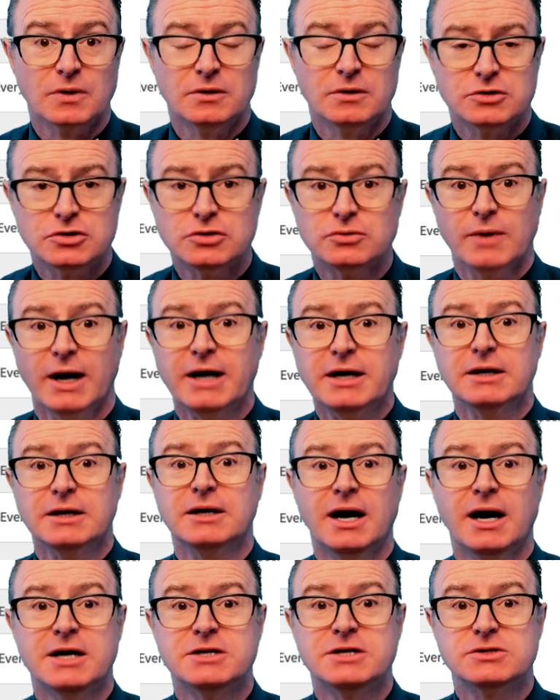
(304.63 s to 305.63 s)
to
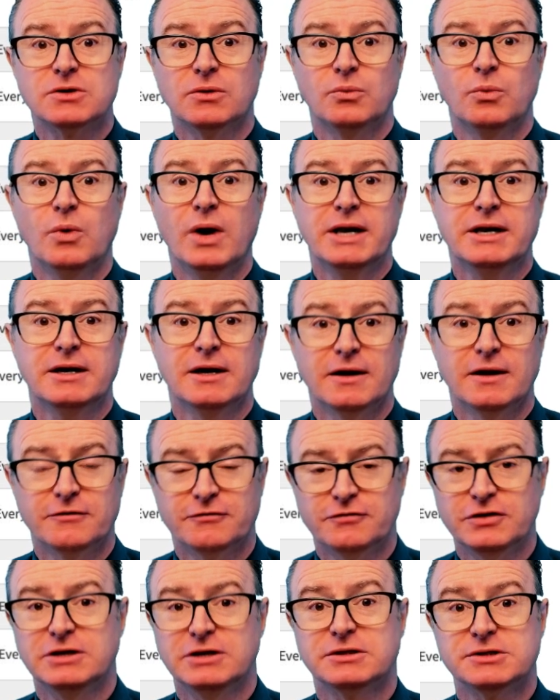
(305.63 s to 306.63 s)
recognize what
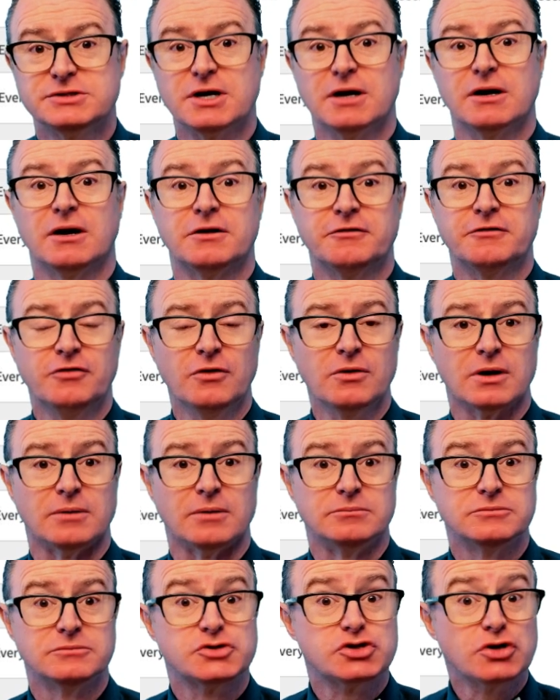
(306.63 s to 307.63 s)
fields are on a form?
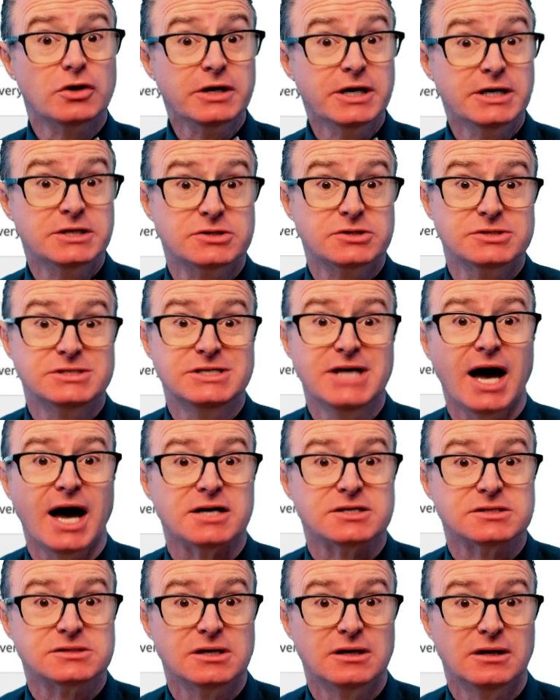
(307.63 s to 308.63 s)
Short answer is
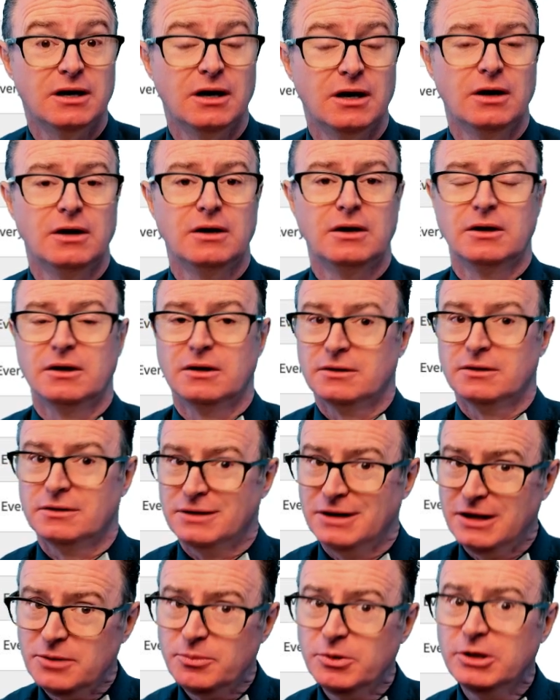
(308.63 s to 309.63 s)
yes.
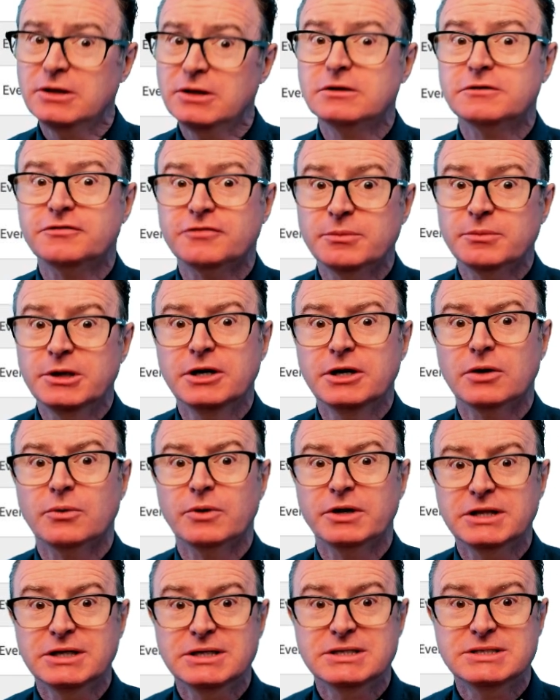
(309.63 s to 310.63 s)
Need to be a little familiar
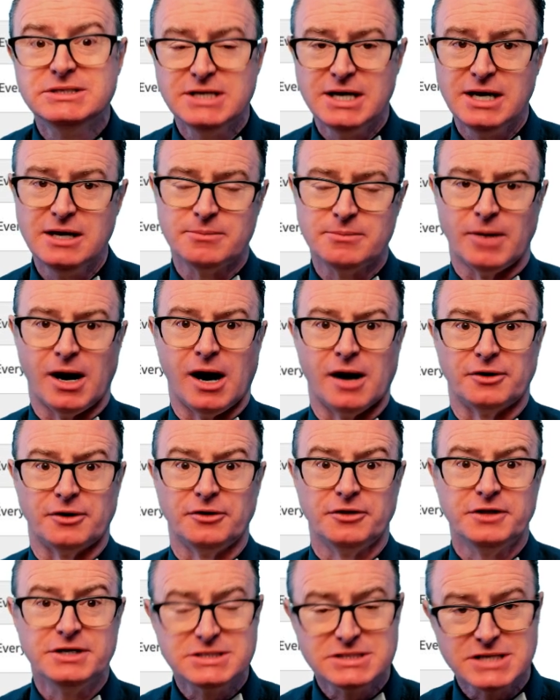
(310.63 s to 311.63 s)
with the data model,
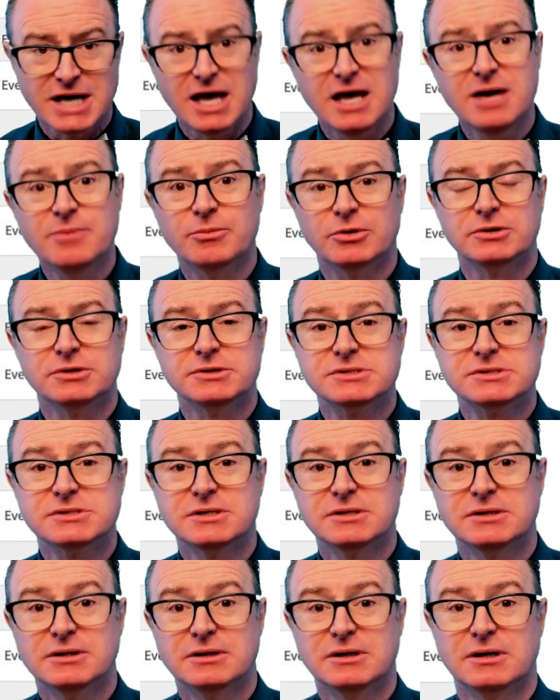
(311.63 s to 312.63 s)
the tables
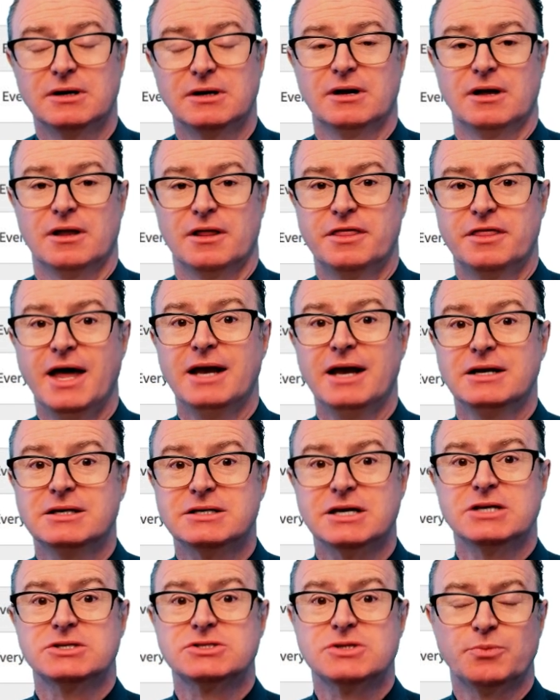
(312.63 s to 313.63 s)
that it
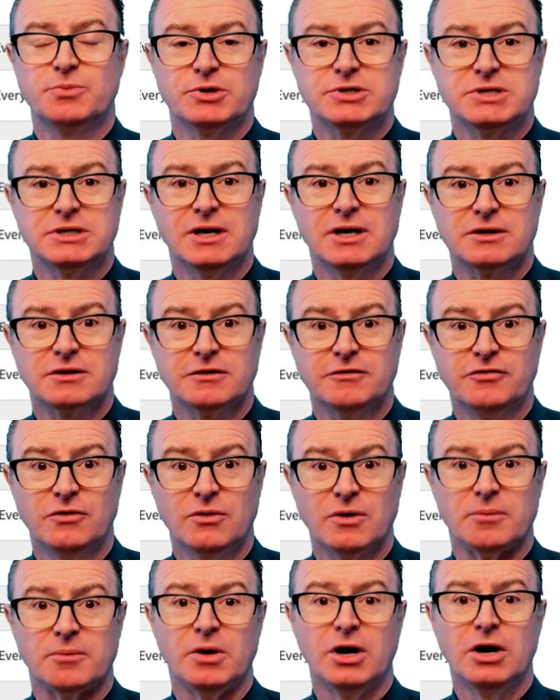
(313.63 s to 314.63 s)
takes to put together a
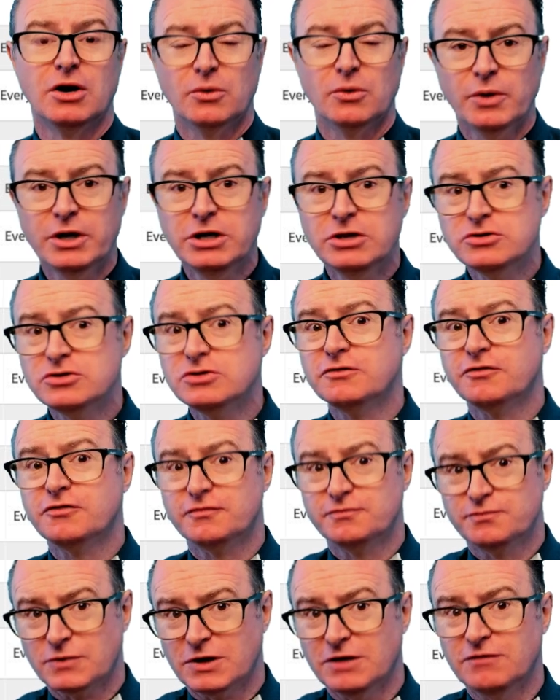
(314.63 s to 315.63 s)
form. When you do
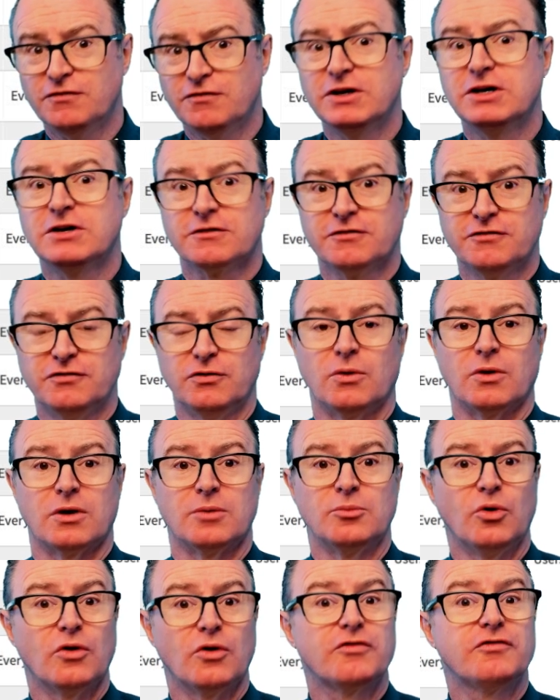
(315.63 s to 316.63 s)
configure
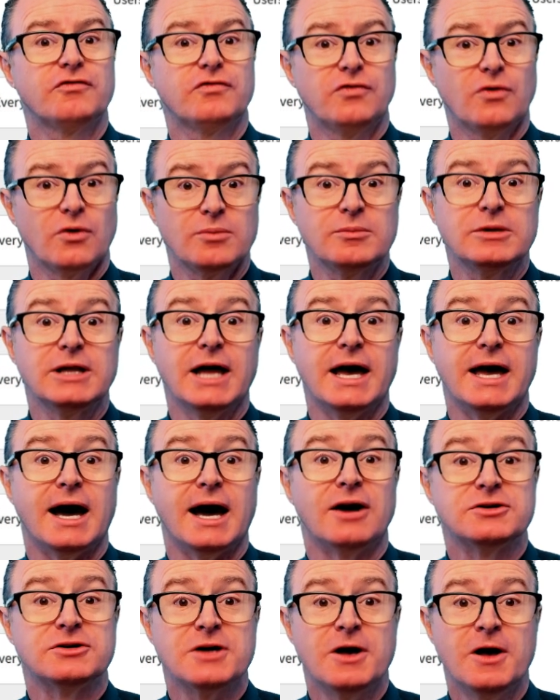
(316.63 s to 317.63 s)
form or form
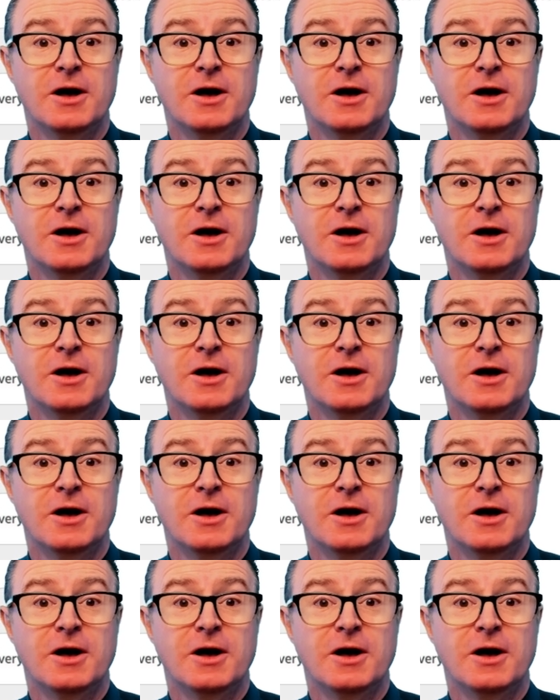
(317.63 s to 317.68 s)
layout,